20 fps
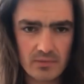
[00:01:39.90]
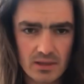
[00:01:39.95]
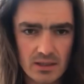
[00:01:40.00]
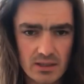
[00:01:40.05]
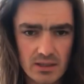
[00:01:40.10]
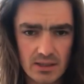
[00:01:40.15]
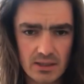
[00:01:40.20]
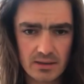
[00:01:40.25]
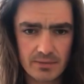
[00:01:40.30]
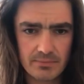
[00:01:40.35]

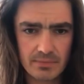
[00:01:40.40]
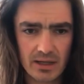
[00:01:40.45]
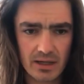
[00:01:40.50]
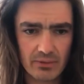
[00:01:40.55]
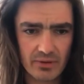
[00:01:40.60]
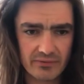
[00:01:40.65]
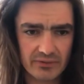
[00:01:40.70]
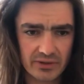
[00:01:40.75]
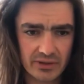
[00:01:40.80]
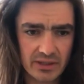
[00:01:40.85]

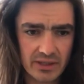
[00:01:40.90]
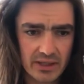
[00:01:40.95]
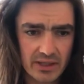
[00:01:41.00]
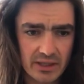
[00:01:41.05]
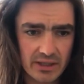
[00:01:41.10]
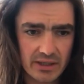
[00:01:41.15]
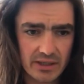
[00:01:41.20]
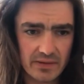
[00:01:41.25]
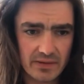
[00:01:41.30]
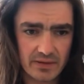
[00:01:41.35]
However,
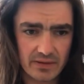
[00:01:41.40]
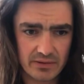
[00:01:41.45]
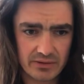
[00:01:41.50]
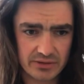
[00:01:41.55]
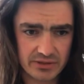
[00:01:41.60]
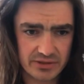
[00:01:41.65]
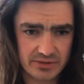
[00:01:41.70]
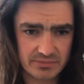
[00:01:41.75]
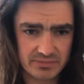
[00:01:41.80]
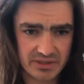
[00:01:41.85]
there are
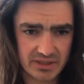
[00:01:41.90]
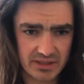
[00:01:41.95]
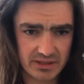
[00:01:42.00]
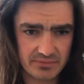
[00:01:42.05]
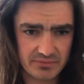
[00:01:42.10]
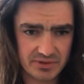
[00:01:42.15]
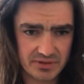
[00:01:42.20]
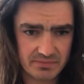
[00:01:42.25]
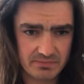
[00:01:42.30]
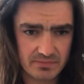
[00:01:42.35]

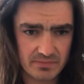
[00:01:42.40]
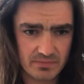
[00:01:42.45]
sometimes